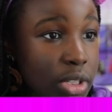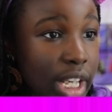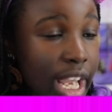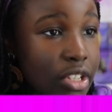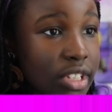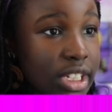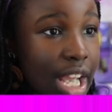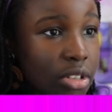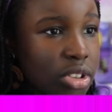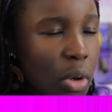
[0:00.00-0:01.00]
to Adrien's
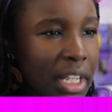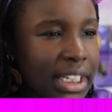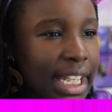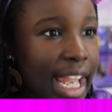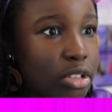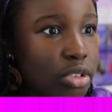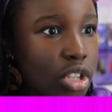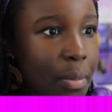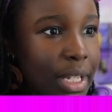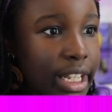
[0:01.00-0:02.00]
house. No, I think
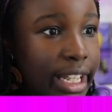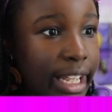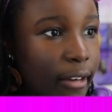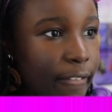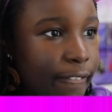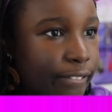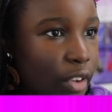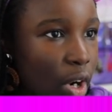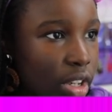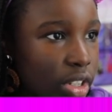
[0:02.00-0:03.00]
Adrien's coming here
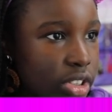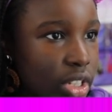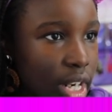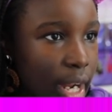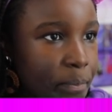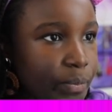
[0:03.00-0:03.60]
first. Okay,